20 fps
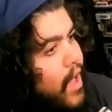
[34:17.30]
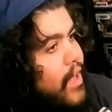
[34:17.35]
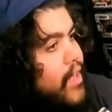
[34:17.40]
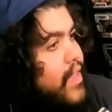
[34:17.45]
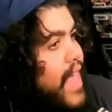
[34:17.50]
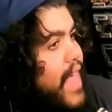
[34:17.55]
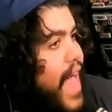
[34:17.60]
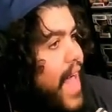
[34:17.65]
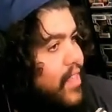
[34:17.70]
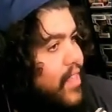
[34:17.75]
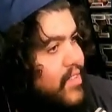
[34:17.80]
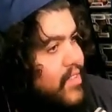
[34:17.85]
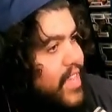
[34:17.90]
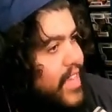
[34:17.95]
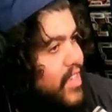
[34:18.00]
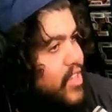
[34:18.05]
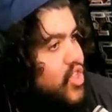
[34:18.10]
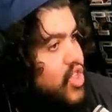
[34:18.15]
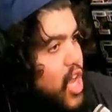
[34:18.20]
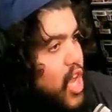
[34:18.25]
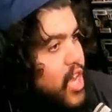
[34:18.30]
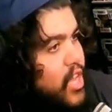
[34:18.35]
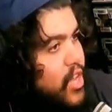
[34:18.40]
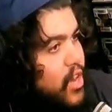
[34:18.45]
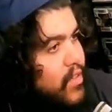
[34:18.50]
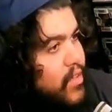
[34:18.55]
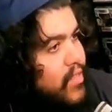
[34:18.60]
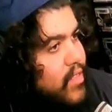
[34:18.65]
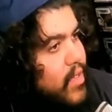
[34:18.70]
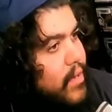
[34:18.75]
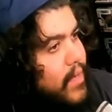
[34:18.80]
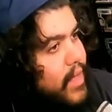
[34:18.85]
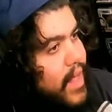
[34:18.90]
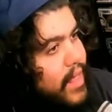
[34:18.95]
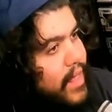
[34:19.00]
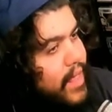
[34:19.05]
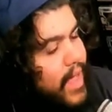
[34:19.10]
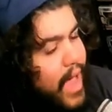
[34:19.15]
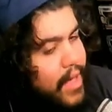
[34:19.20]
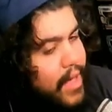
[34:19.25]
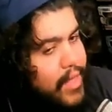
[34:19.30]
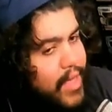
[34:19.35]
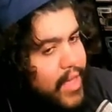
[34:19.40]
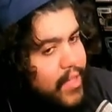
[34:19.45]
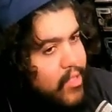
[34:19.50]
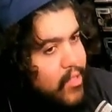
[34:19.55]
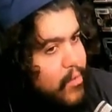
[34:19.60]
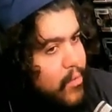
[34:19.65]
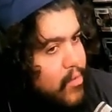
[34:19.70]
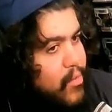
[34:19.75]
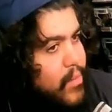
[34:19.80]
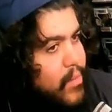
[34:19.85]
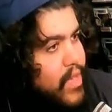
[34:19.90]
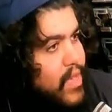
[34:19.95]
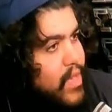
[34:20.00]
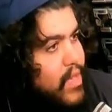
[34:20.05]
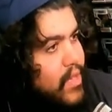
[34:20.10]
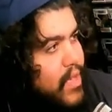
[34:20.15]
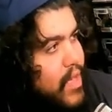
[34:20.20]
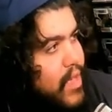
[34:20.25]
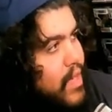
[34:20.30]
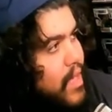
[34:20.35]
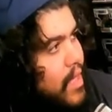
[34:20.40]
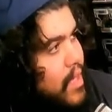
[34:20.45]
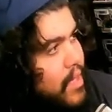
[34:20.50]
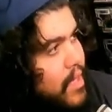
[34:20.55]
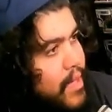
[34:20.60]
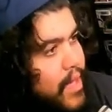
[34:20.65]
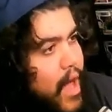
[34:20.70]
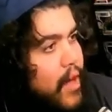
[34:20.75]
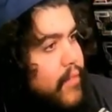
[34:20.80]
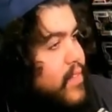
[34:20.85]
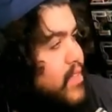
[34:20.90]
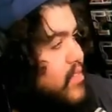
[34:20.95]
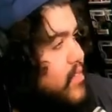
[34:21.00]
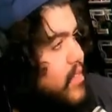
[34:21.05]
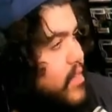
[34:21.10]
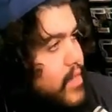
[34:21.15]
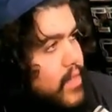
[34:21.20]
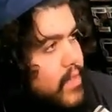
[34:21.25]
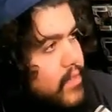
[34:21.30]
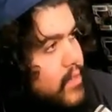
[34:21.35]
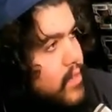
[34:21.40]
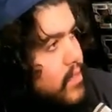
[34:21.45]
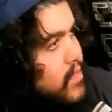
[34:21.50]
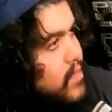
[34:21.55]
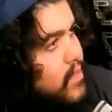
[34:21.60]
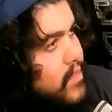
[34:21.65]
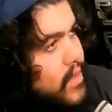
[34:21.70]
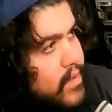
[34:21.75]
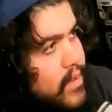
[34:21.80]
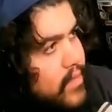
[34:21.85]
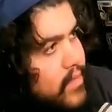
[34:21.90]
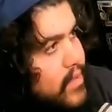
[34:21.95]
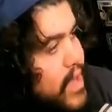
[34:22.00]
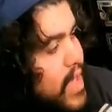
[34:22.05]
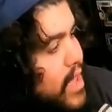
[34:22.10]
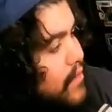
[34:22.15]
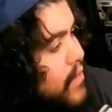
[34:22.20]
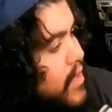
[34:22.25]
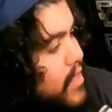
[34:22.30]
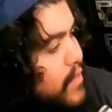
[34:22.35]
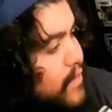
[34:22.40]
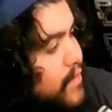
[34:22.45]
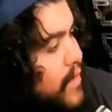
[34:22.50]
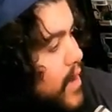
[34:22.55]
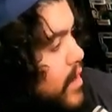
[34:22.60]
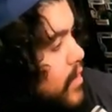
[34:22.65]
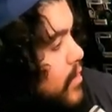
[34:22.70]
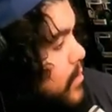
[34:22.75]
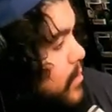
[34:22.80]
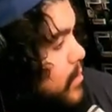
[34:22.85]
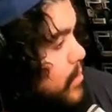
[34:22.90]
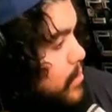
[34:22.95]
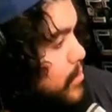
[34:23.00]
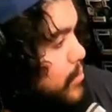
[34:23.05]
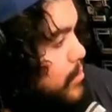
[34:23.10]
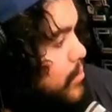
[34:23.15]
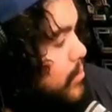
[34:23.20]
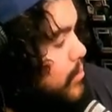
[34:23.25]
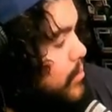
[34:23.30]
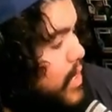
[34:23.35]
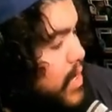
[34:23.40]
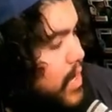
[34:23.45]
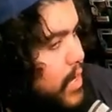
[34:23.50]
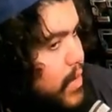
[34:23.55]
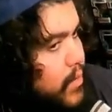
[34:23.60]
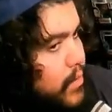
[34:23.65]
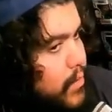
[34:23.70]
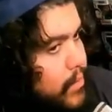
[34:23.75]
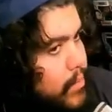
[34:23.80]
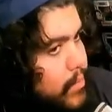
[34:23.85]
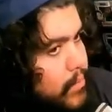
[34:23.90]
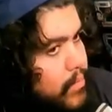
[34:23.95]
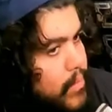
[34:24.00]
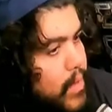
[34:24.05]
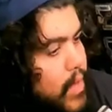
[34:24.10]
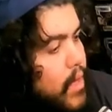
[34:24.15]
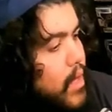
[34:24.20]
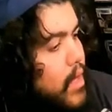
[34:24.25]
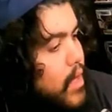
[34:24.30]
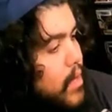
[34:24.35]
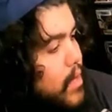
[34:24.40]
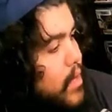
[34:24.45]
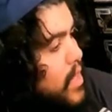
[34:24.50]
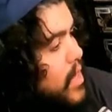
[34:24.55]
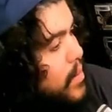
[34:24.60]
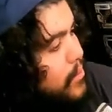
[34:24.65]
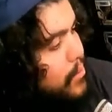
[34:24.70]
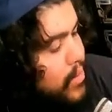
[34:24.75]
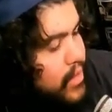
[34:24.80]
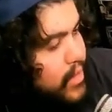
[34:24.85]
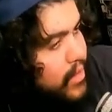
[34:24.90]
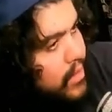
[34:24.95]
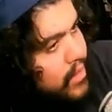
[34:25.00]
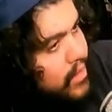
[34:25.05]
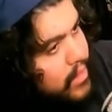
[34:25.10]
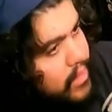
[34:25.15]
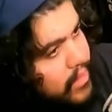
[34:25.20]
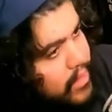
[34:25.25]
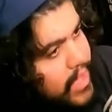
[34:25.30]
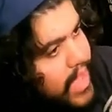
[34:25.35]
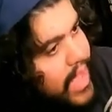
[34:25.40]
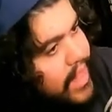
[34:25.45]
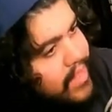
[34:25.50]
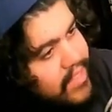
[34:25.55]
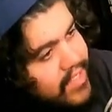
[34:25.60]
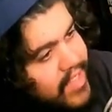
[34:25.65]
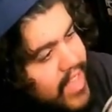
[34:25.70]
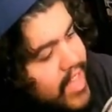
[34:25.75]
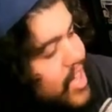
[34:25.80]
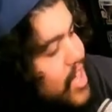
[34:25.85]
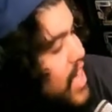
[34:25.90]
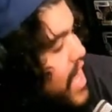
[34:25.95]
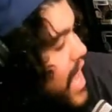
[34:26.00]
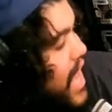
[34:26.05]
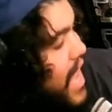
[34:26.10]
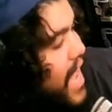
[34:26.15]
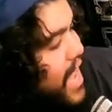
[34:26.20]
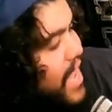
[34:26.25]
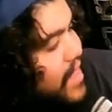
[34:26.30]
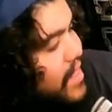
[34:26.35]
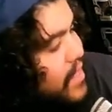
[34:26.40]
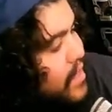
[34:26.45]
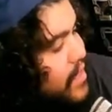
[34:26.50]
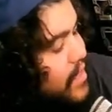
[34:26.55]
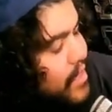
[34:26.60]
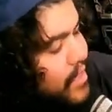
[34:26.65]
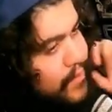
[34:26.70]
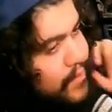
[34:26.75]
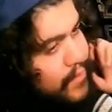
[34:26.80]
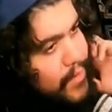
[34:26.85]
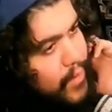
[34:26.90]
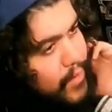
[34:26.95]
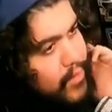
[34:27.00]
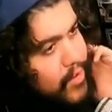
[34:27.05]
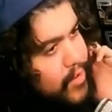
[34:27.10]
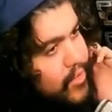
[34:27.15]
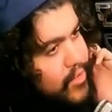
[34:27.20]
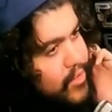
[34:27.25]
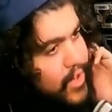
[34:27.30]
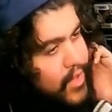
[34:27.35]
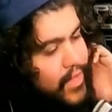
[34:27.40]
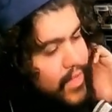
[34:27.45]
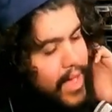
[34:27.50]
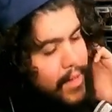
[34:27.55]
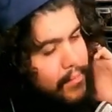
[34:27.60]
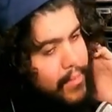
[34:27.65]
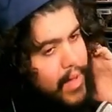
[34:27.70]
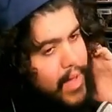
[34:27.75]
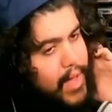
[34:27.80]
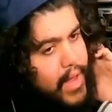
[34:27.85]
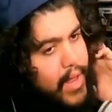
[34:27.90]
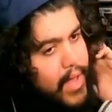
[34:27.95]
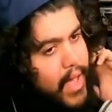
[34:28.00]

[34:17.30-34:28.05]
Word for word: yeah, it looks like a junkyard thing, and I think Yeah. I think it's supposed to be eh, obviously because it it doesn't have like the final you know you didn't CGI. Put the, yeah, the CGI, the the filters and all that. But mm-hmm.